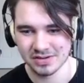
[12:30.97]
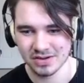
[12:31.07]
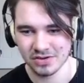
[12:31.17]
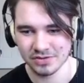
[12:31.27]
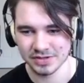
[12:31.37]

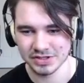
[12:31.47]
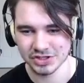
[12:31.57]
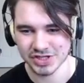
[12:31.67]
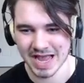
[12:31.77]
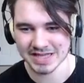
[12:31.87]
Oh, it
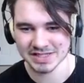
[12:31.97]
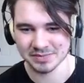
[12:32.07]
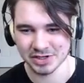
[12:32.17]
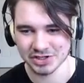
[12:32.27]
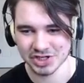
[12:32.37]
just has to
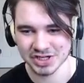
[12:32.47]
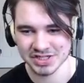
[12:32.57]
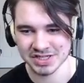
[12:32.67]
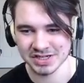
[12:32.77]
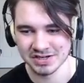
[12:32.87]
be a chase
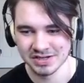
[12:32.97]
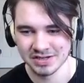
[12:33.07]
scene.